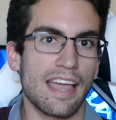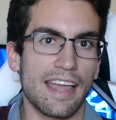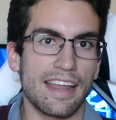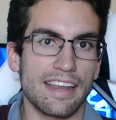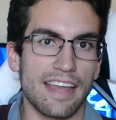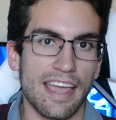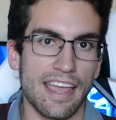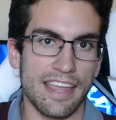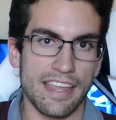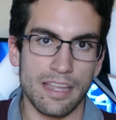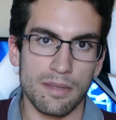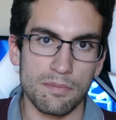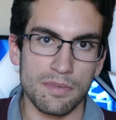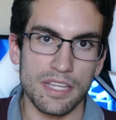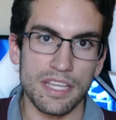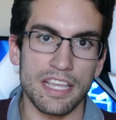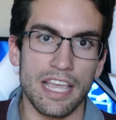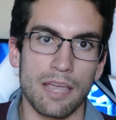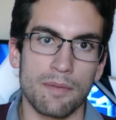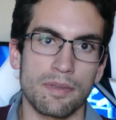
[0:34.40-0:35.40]
an A M
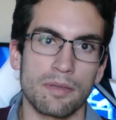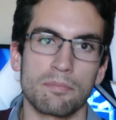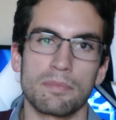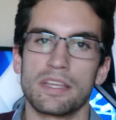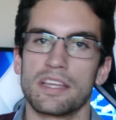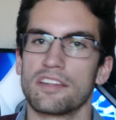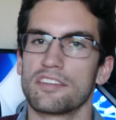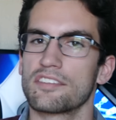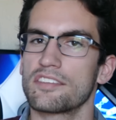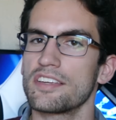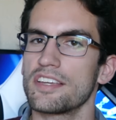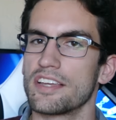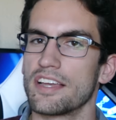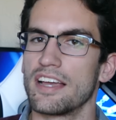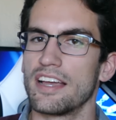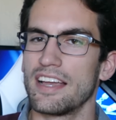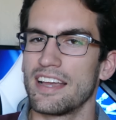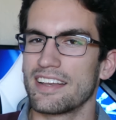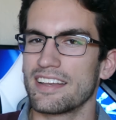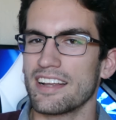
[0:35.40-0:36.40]
D gaming P C.
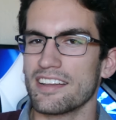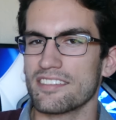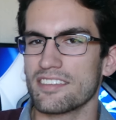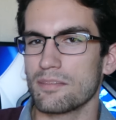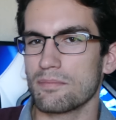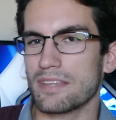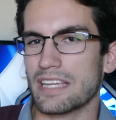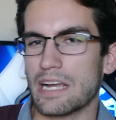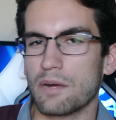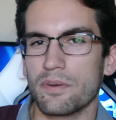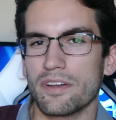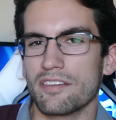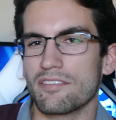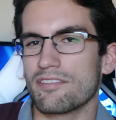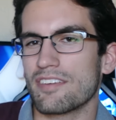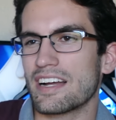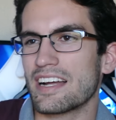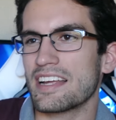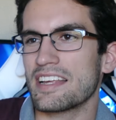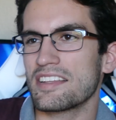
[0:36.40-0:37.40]
Not something I would
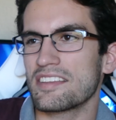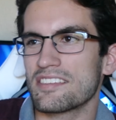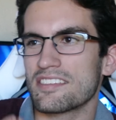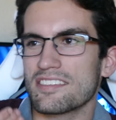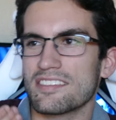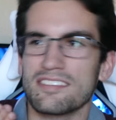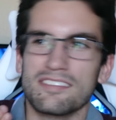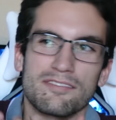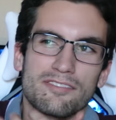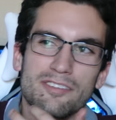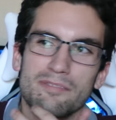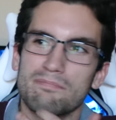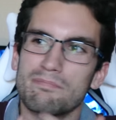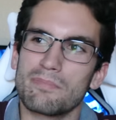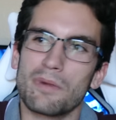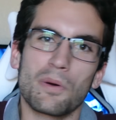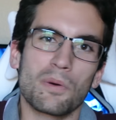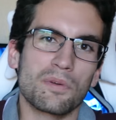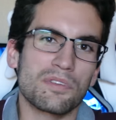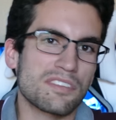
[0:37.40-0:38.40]
advise for
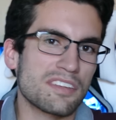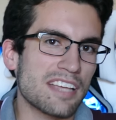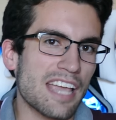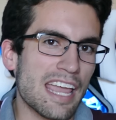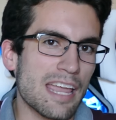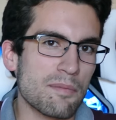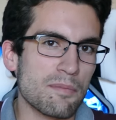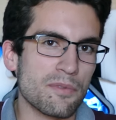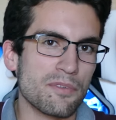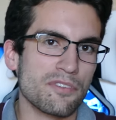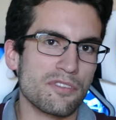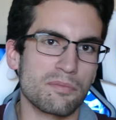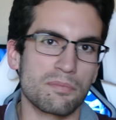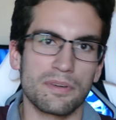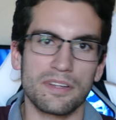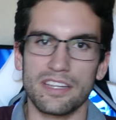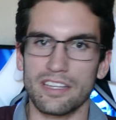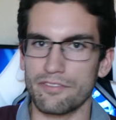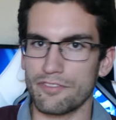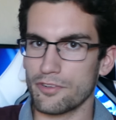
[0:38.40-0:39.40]
most gamers,
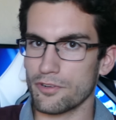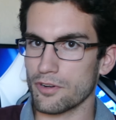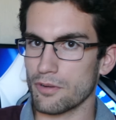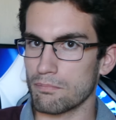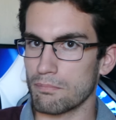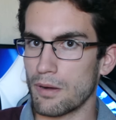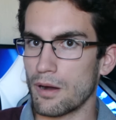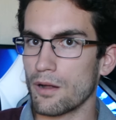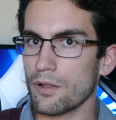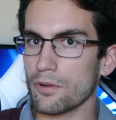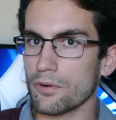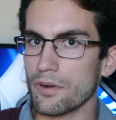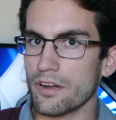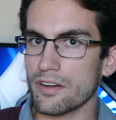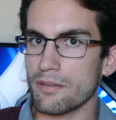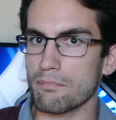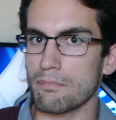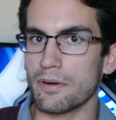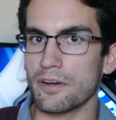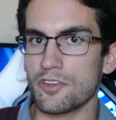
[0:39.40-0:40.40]
but if you're a baller
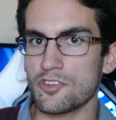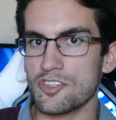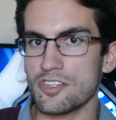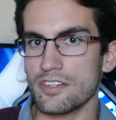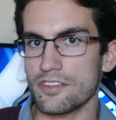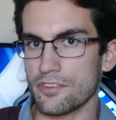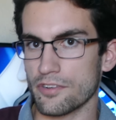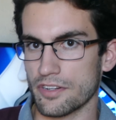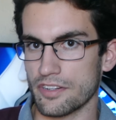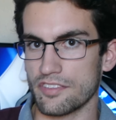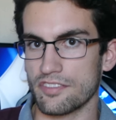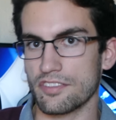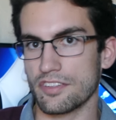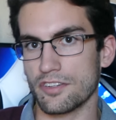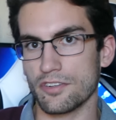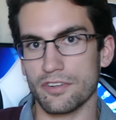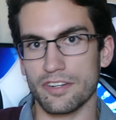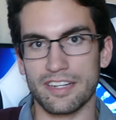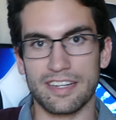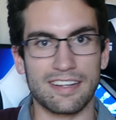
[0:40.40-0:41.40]
on a budget and you're
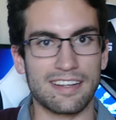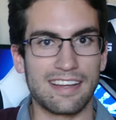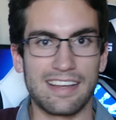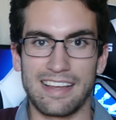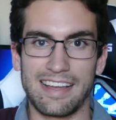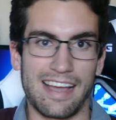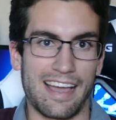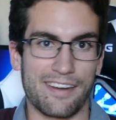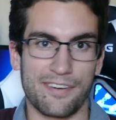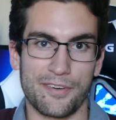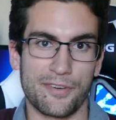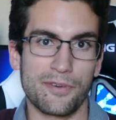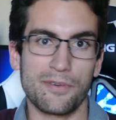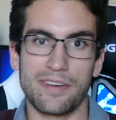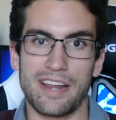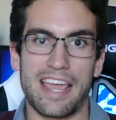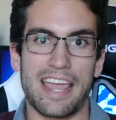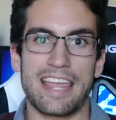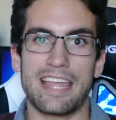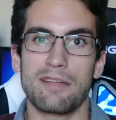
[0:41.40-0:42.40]
considering, I don't know,
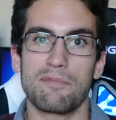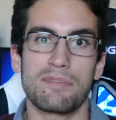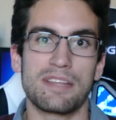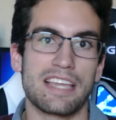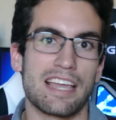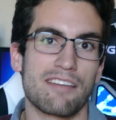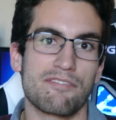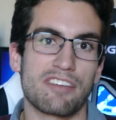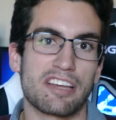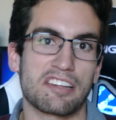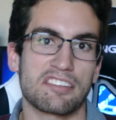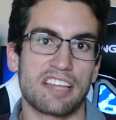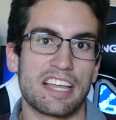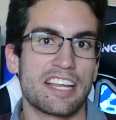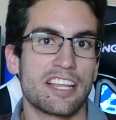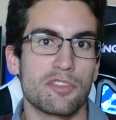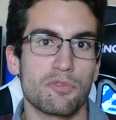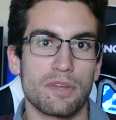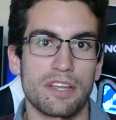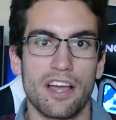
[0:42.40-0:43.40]
an A M D F X
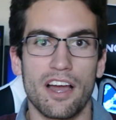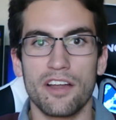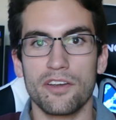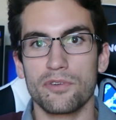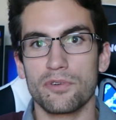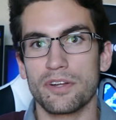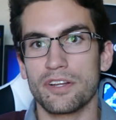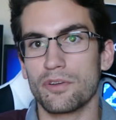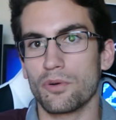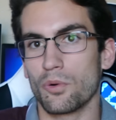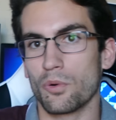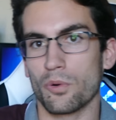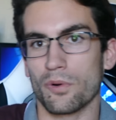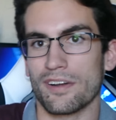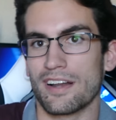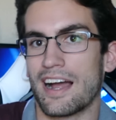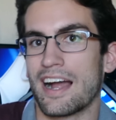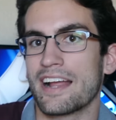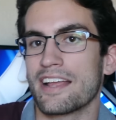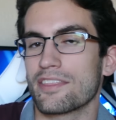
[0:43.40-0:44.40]
eighty-three hundred or
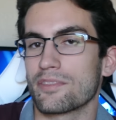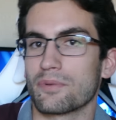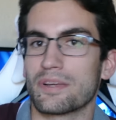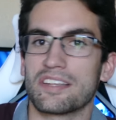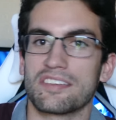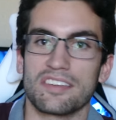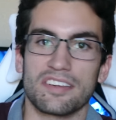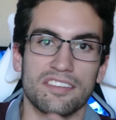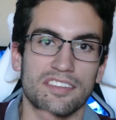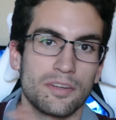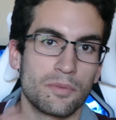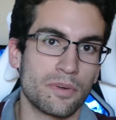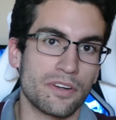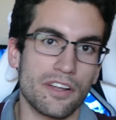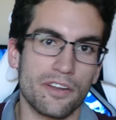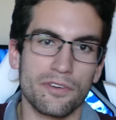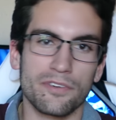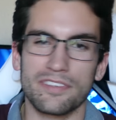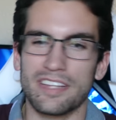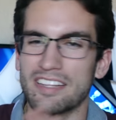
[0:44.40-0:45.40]
an i three sixty-one
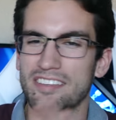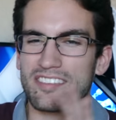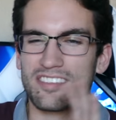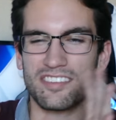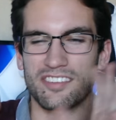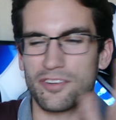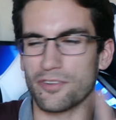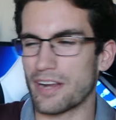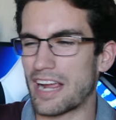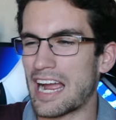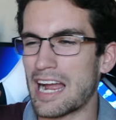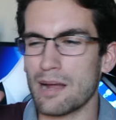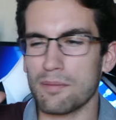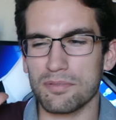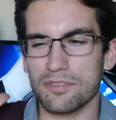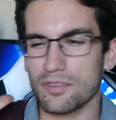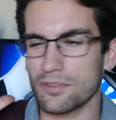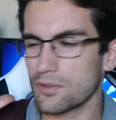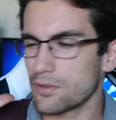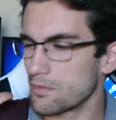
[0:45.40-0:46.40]
hundred, and that's your
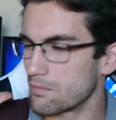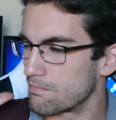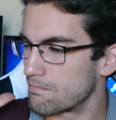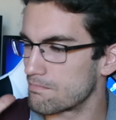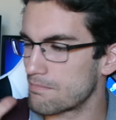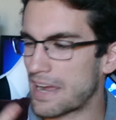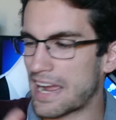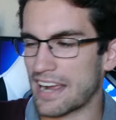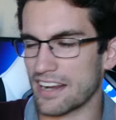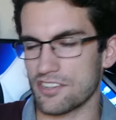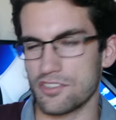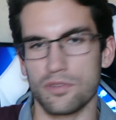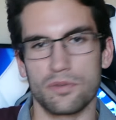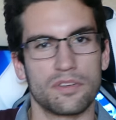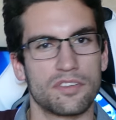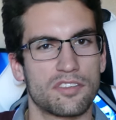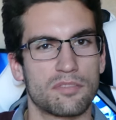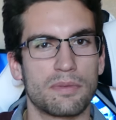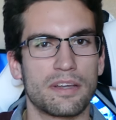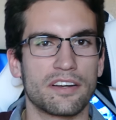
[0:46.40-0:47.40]
absolute max you
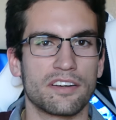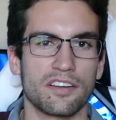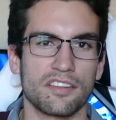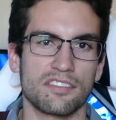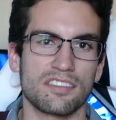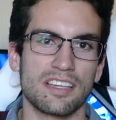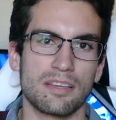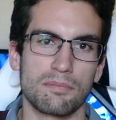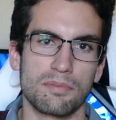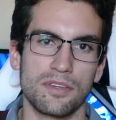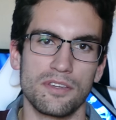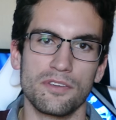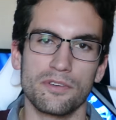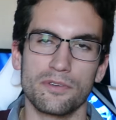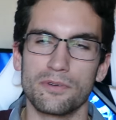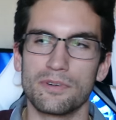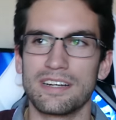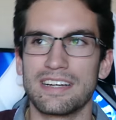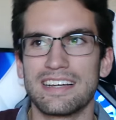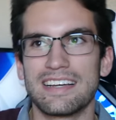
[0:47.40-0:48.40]
can spend on a C P
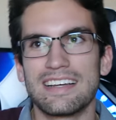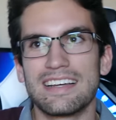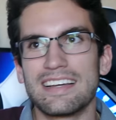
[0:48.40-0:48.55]
U,